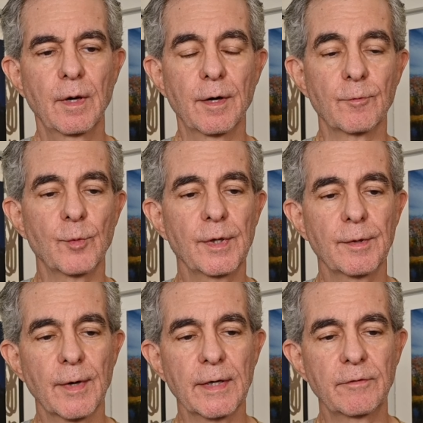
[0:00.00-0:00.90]
on Really
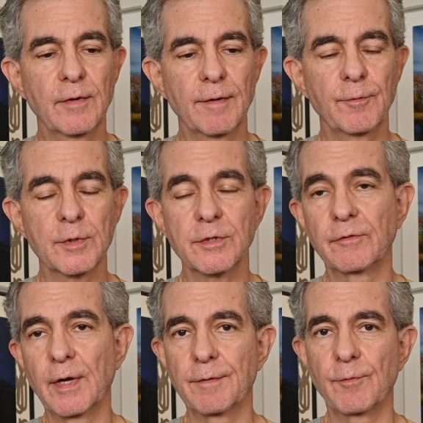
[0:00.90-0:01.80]
Right Stuff, which is
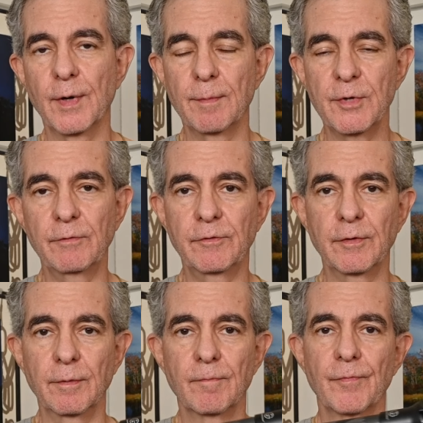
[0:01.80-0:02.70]
kind of what I'm used to.